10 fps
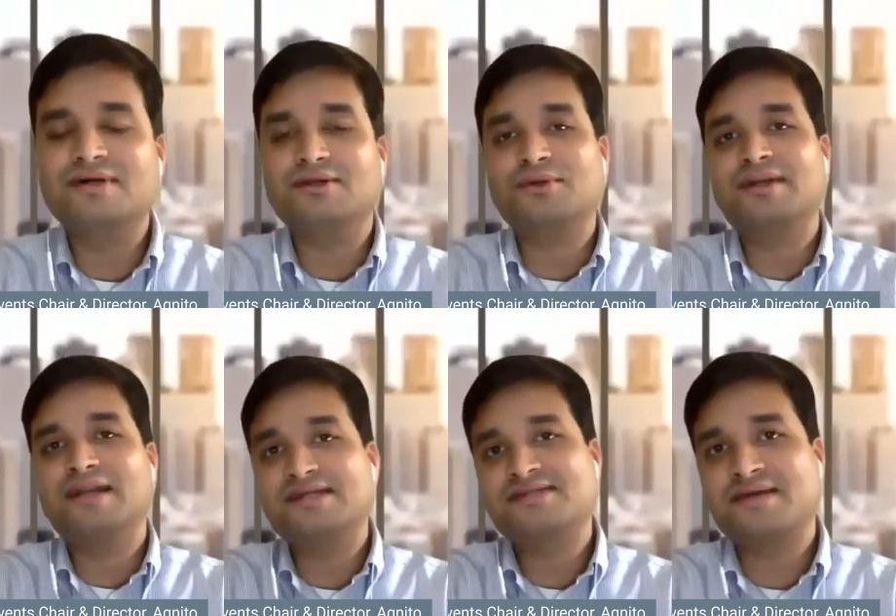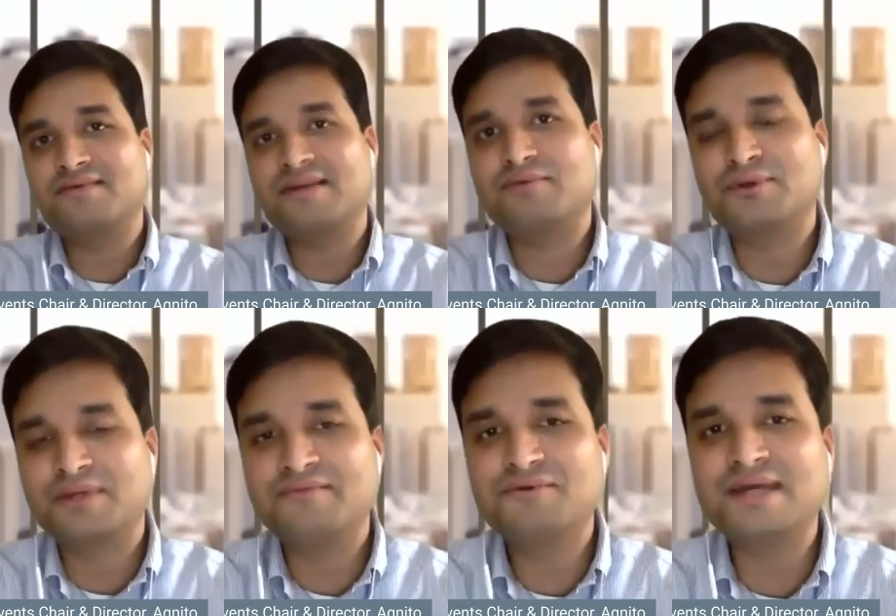road less travel. I want to
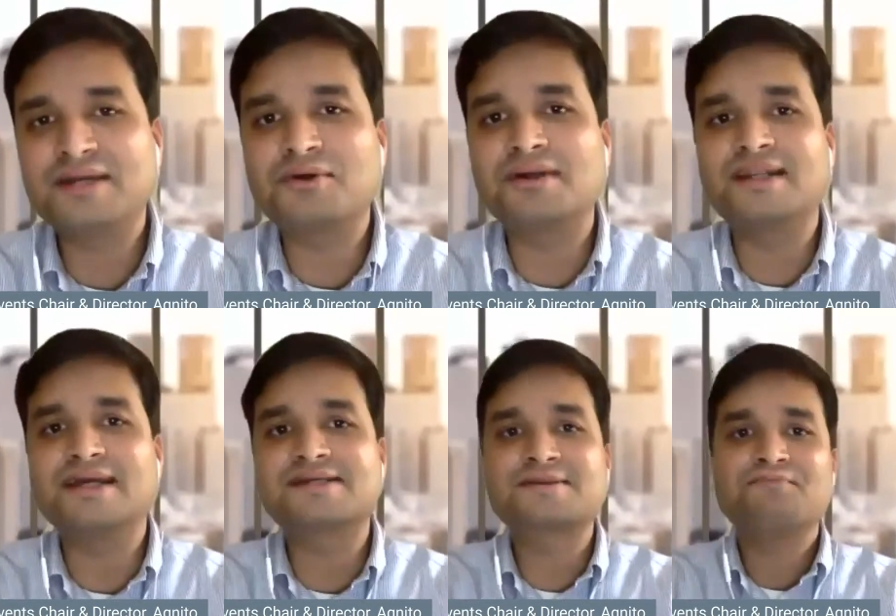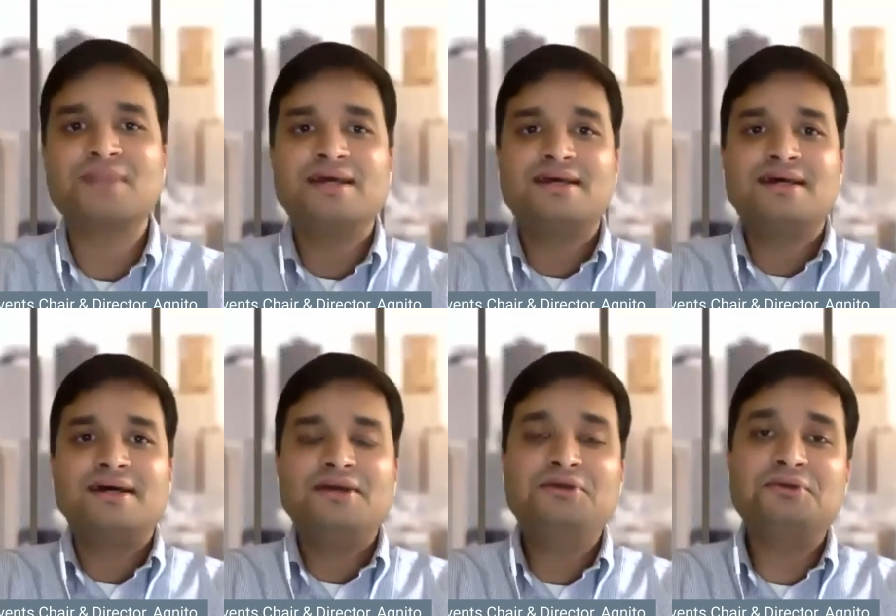give you that context.
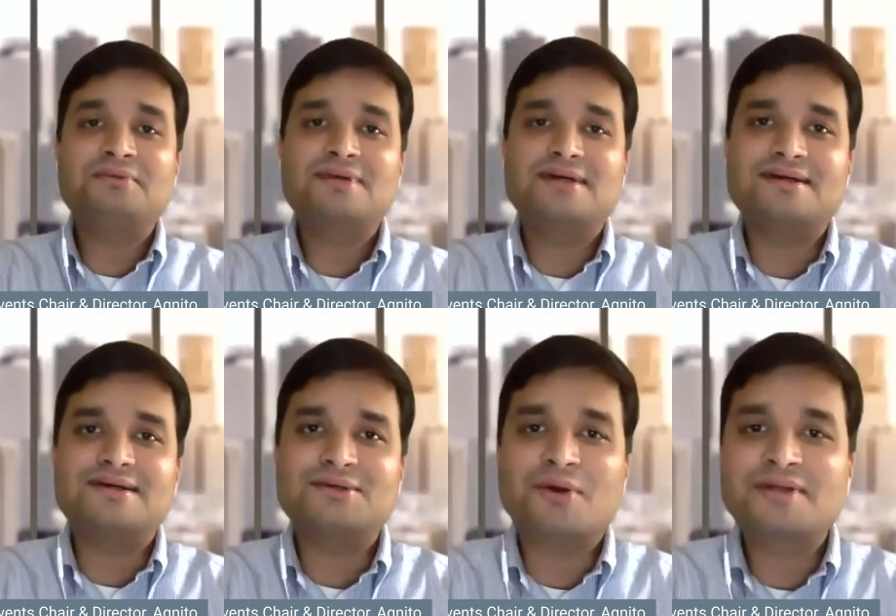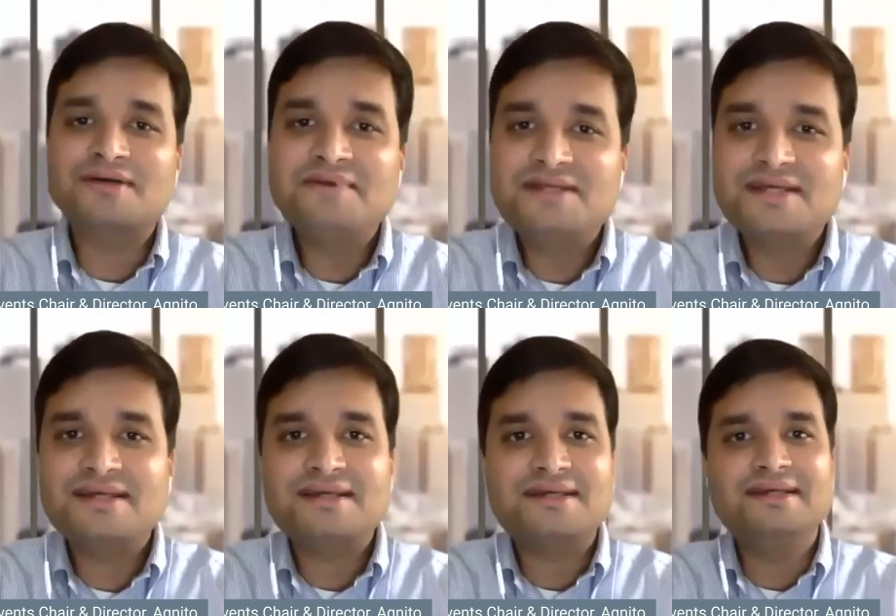Dr.
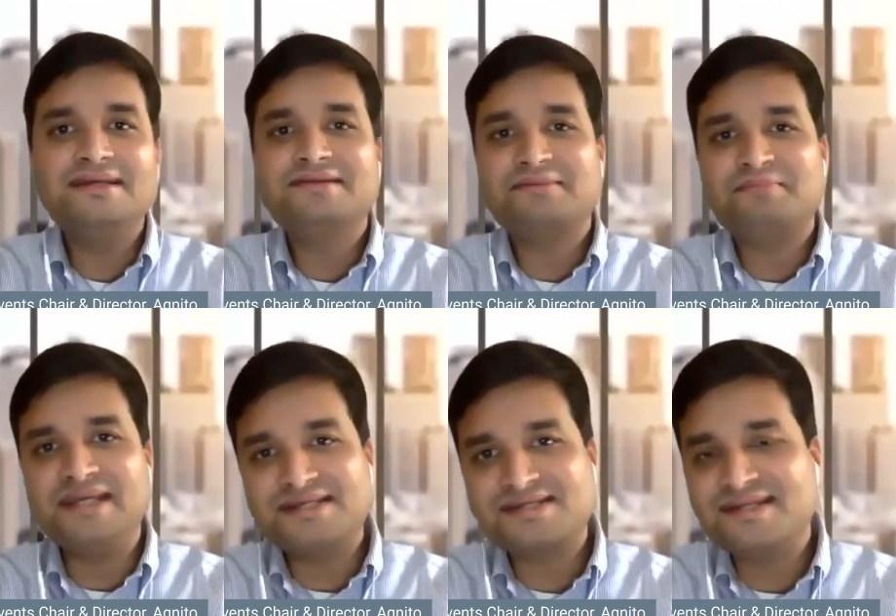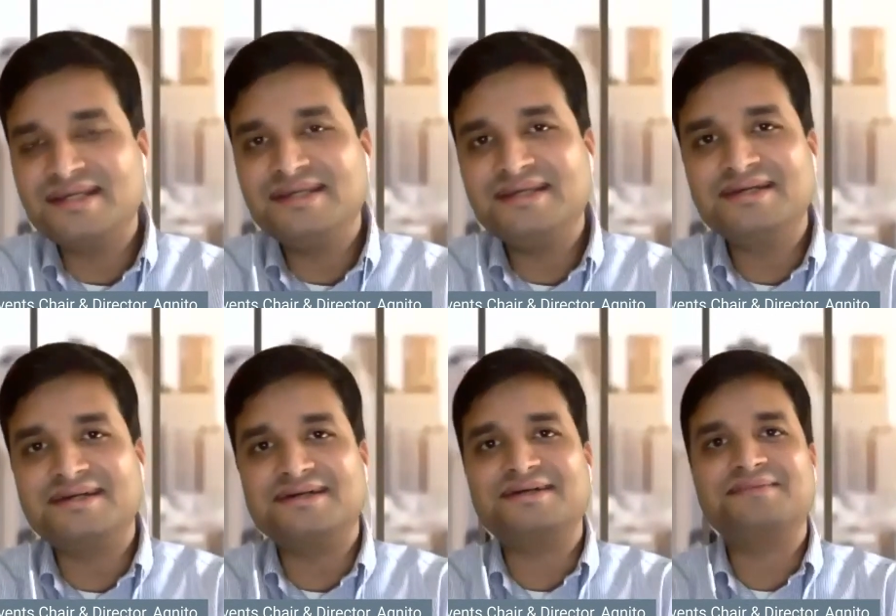Vijay, he's a PhD,
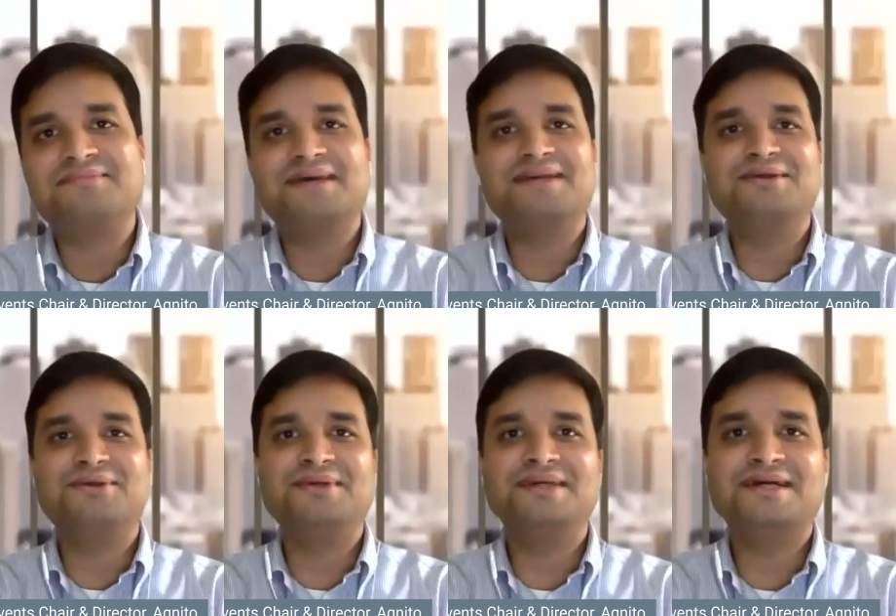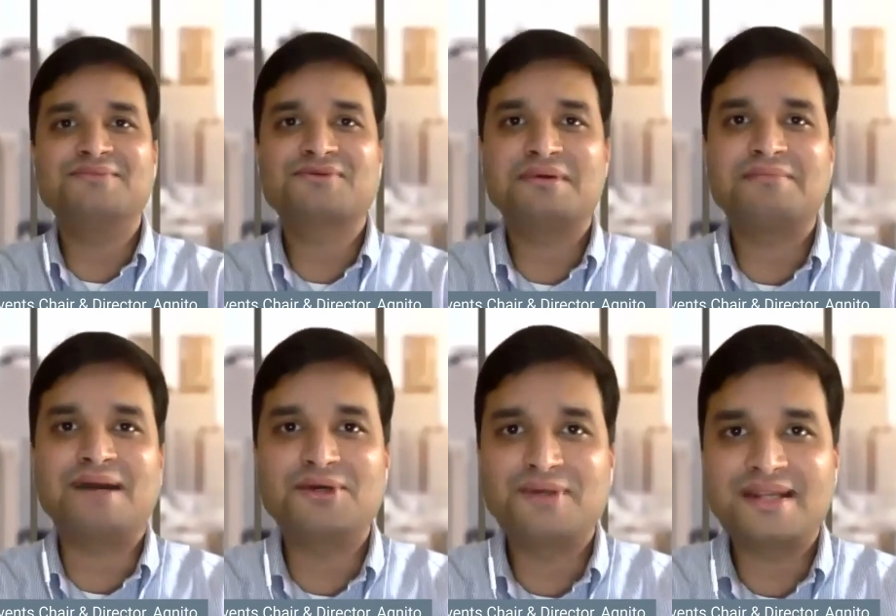and he comes from a
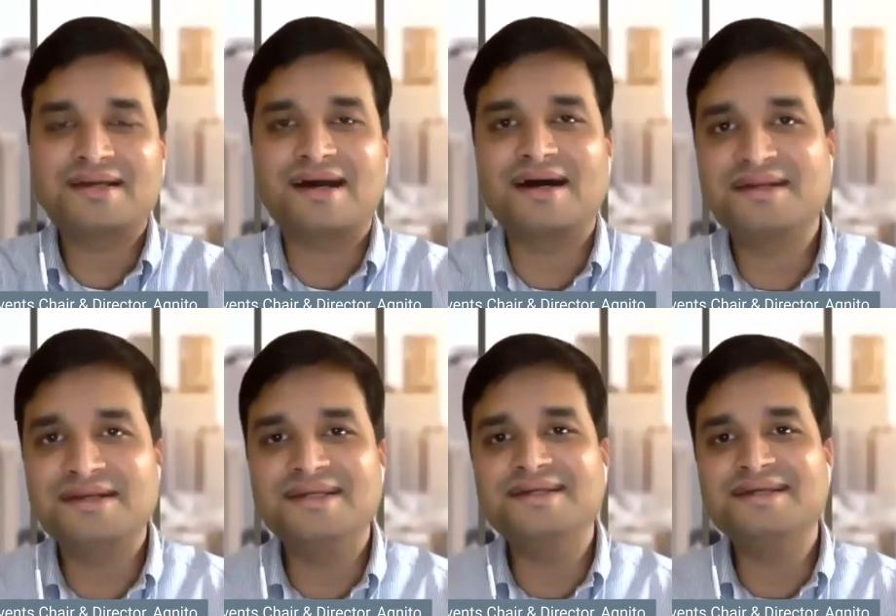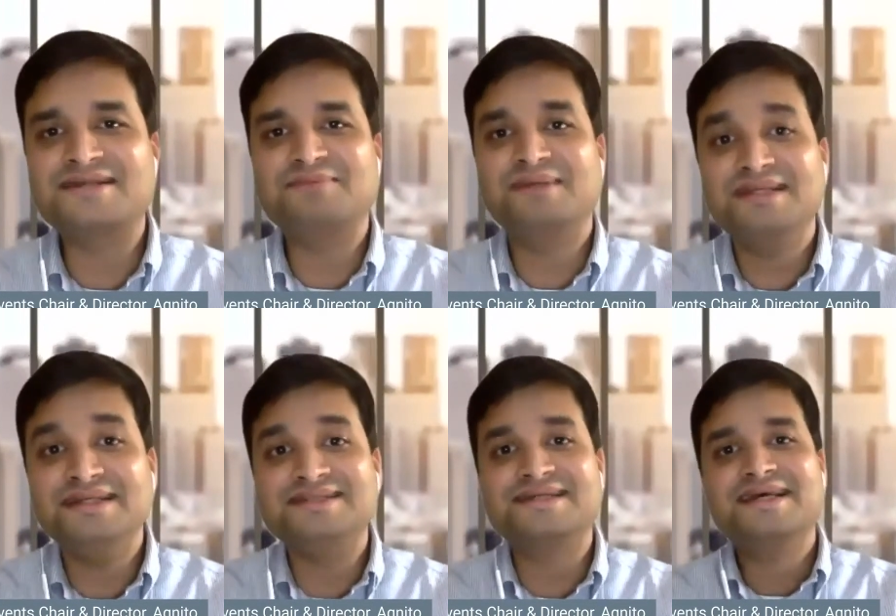biotech R&D
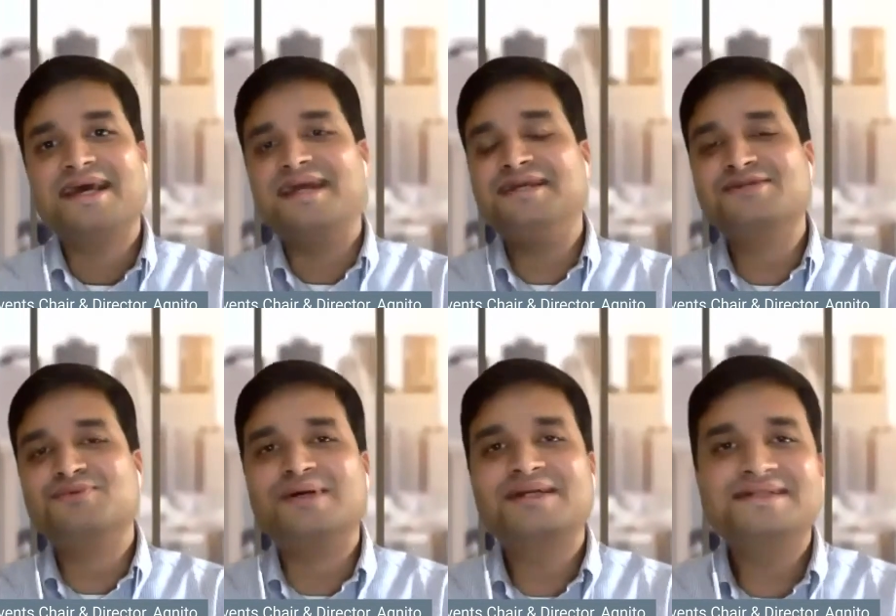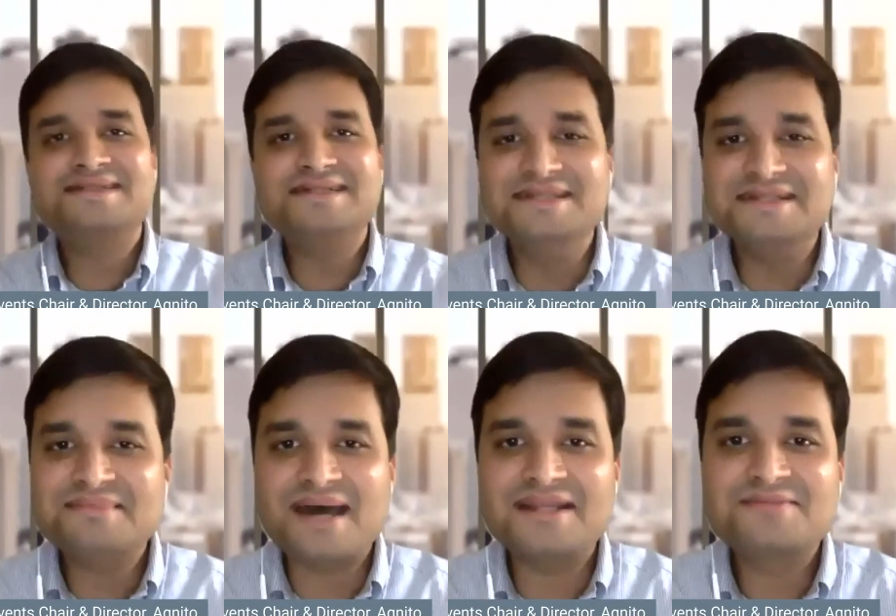expertise, and he has worked in senior
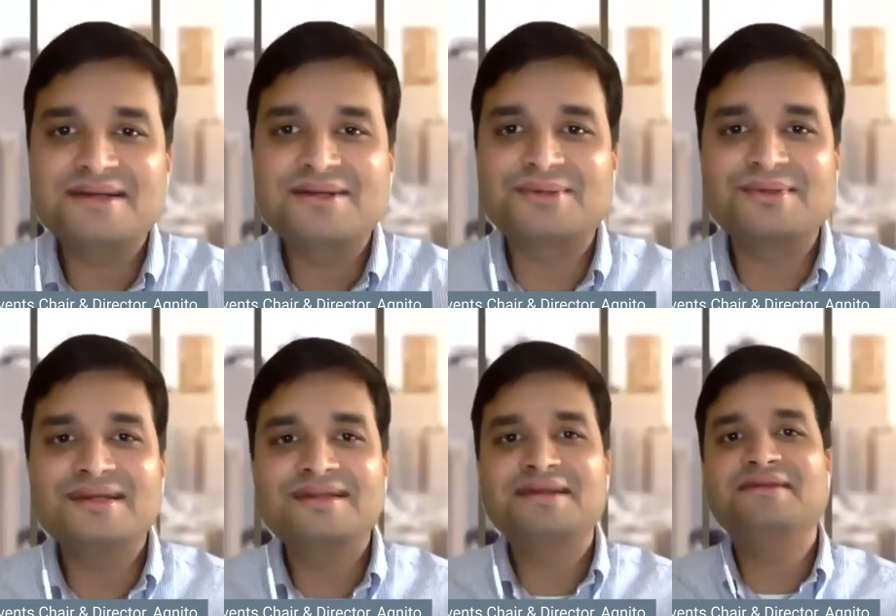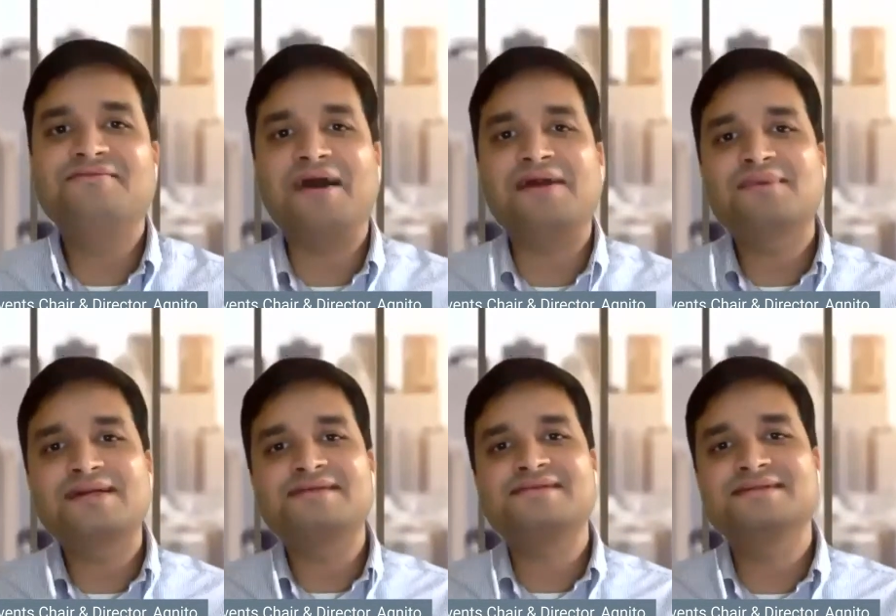management role in pharma
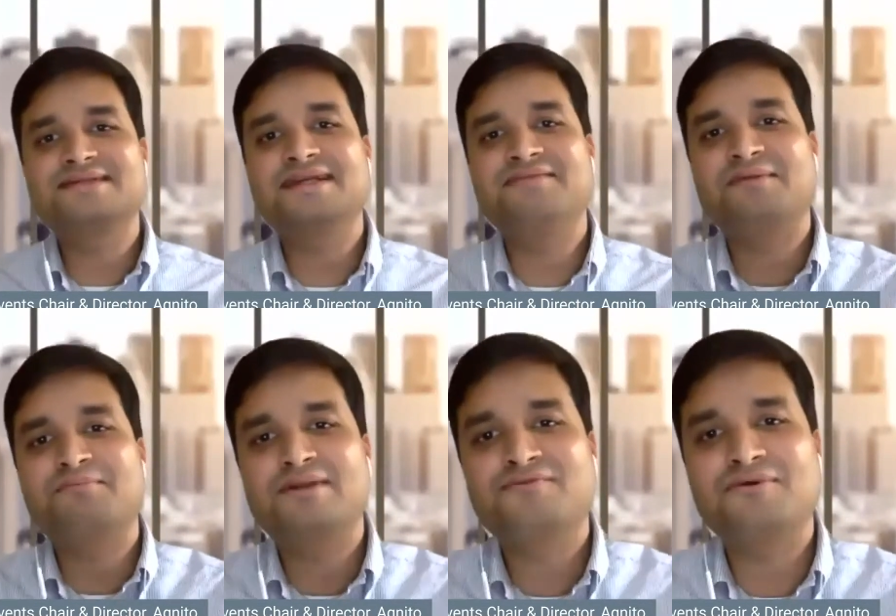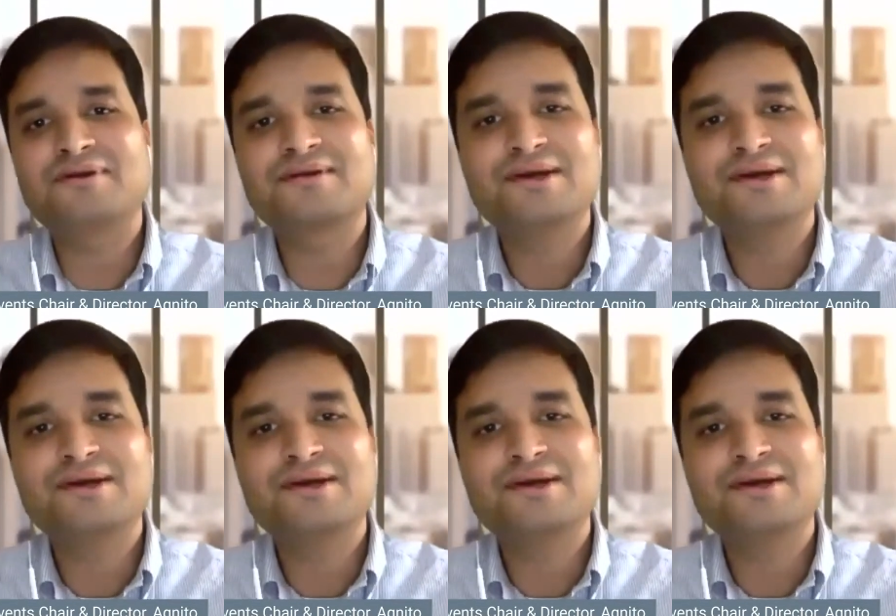research and development for